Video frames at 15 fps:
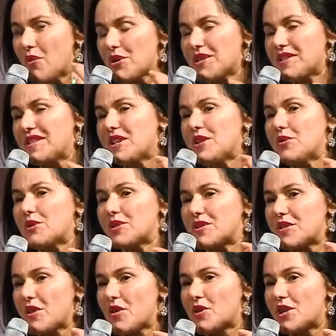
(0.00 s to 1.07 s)
I want to sing you a
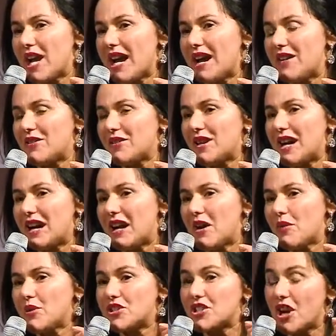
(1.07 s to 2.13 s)
song
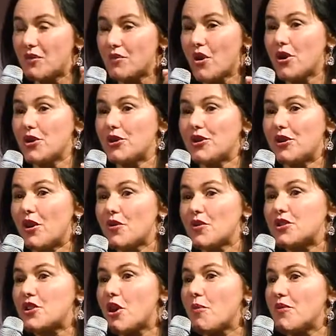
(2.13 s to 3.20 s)
now, which I wrote
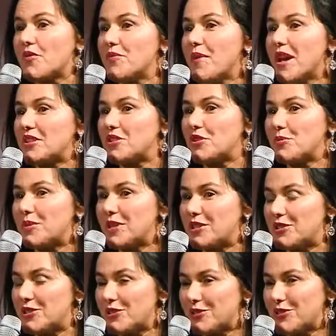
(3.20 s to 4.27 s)
on the top of Machu
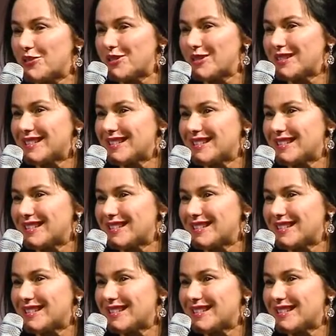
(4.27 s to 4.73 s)
Picchu,